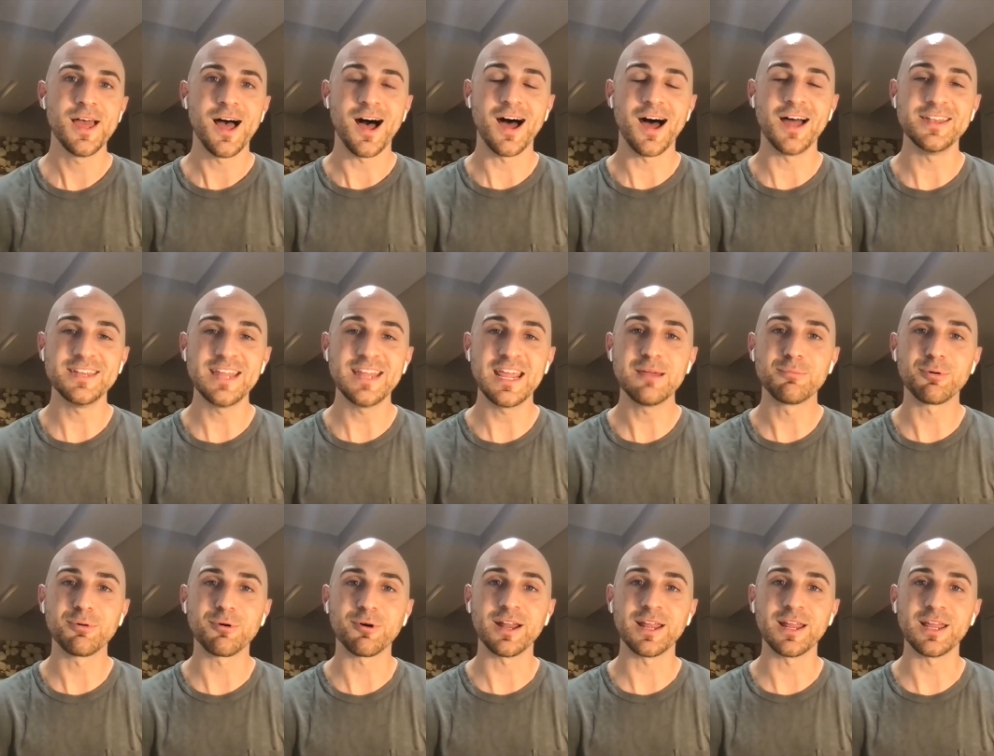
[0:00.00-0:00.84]
on
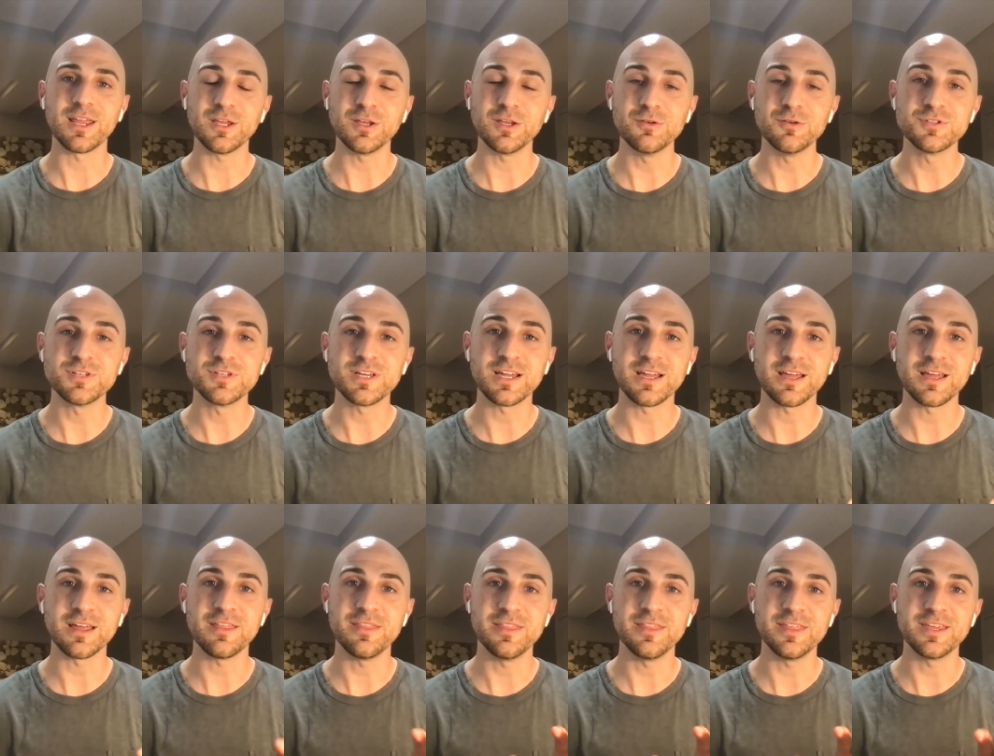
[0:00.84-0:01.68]
neighboring
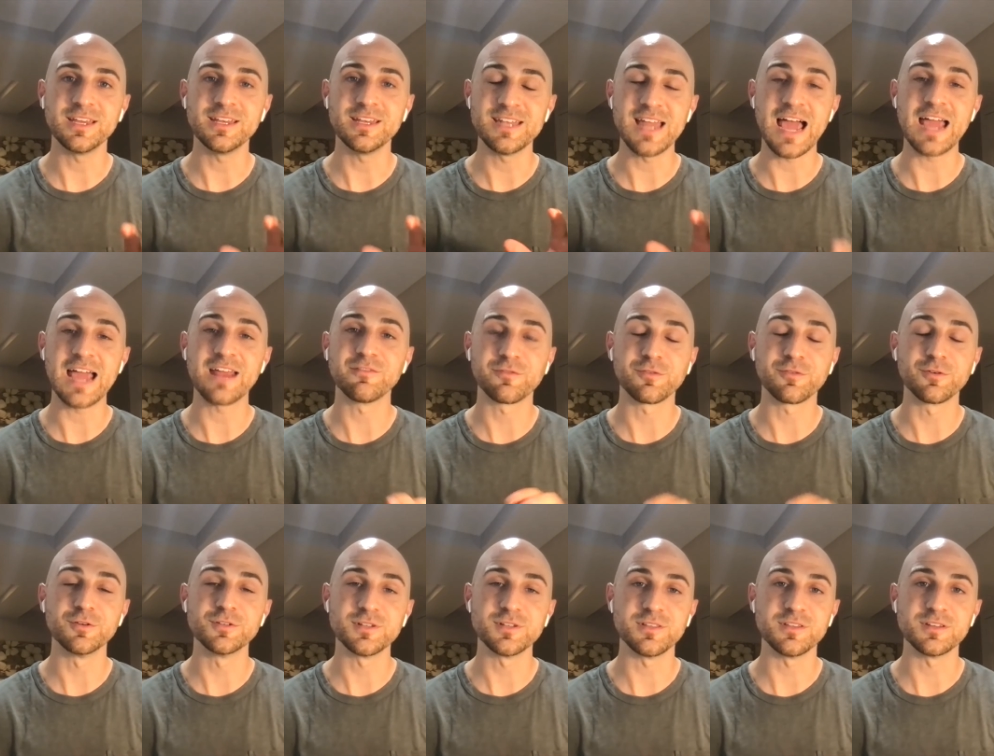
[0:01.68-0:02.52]
using the 9
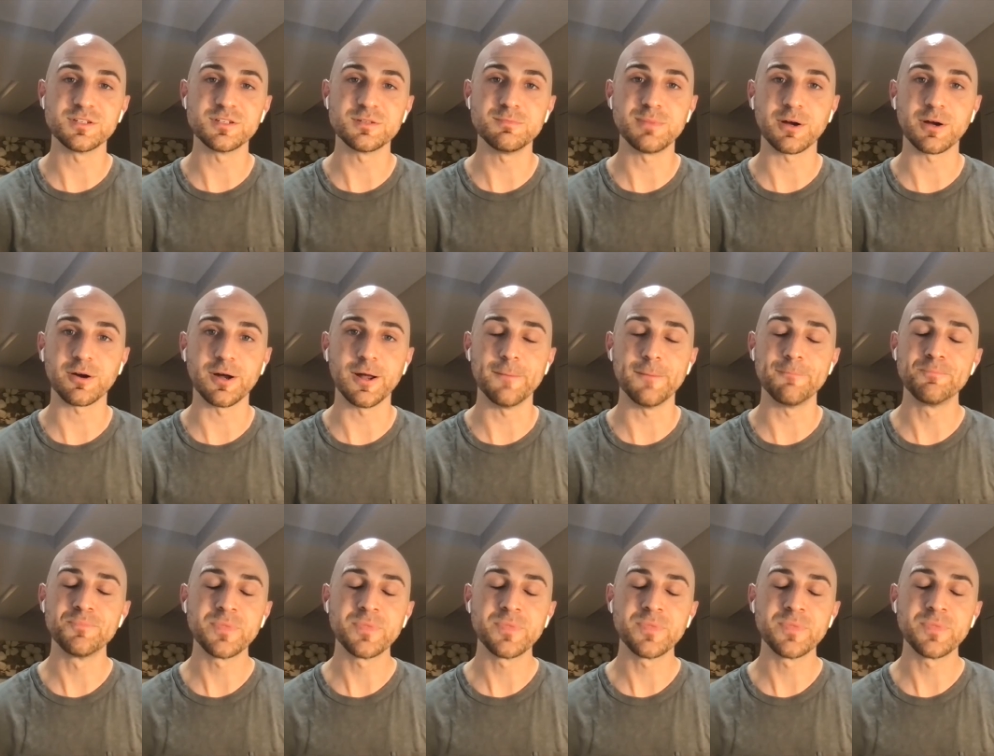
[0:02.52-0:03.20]
fruits of the Spirit.